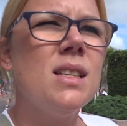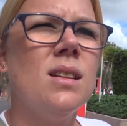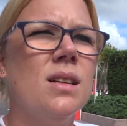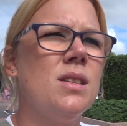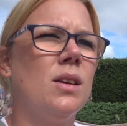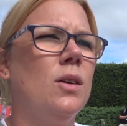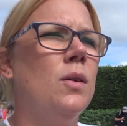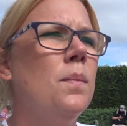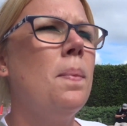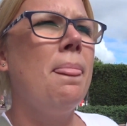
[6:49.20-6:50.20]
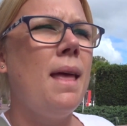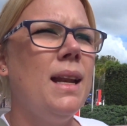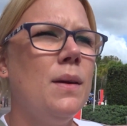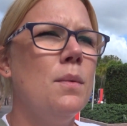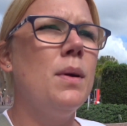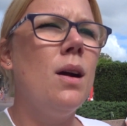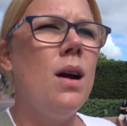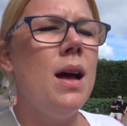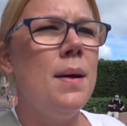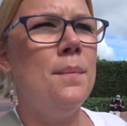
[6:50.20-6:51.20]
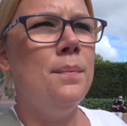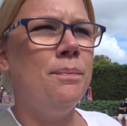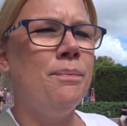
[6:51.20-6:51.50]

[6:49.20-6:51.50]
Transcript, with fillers: it's nice and cool. Anyway, we got um,